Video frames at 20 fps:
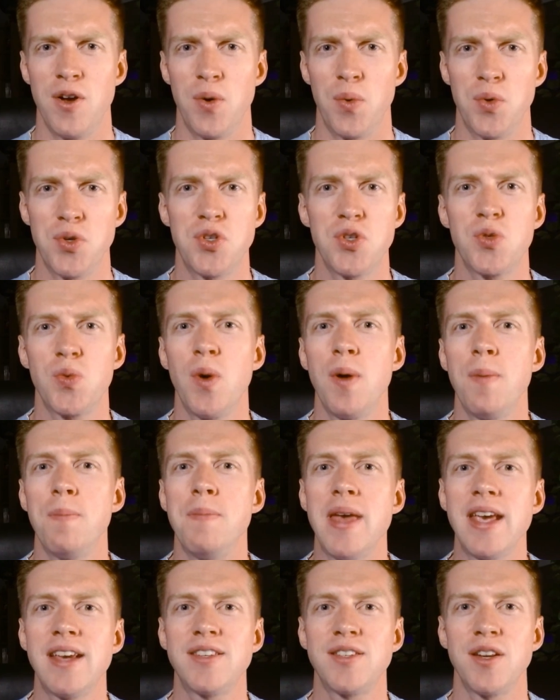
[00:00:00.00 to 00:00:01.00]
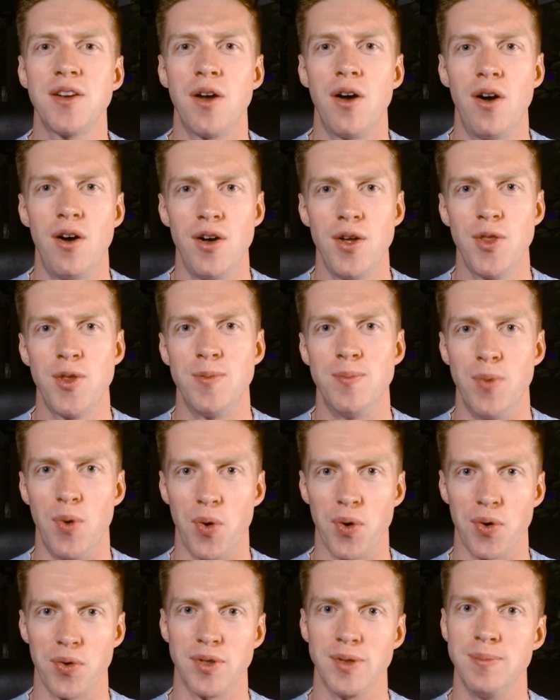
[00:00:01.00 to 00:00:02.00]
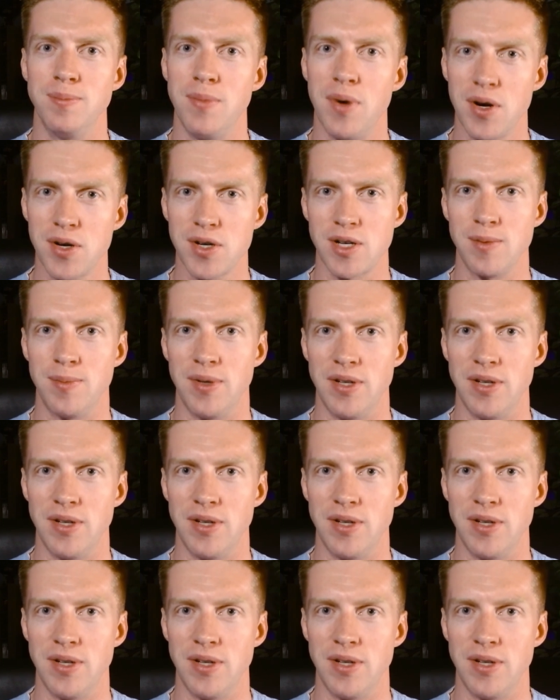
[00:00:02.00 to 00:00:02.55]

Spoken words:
which is what makes it all the more remarkable.